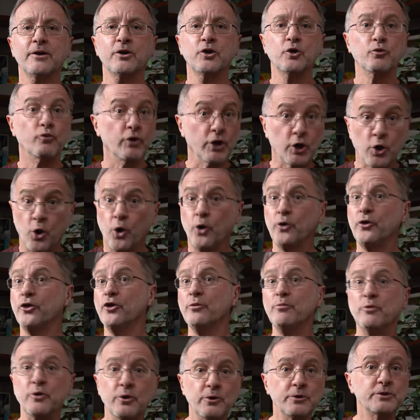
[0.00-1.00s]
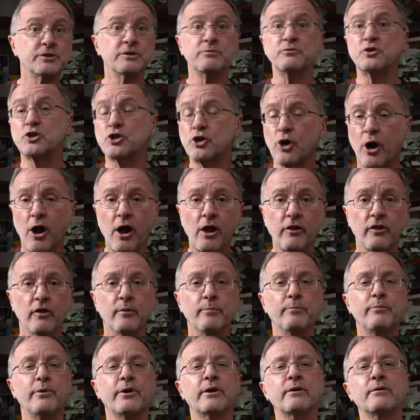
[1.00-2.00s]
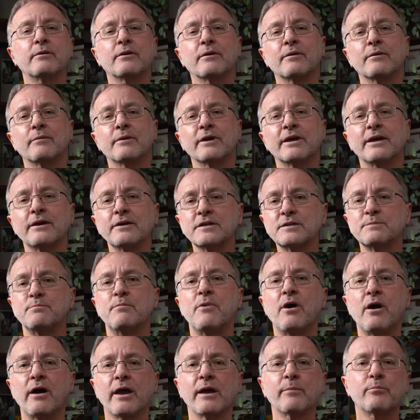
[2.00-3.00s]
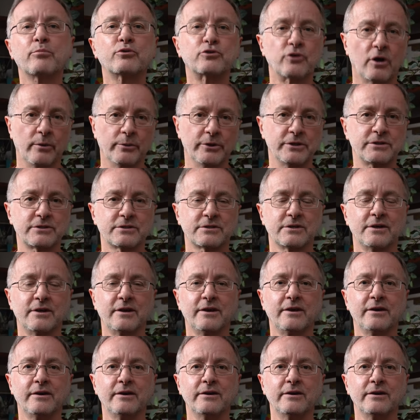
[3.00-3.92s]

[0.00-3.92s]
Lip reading: you record them, use them, trial them, but here's my promise,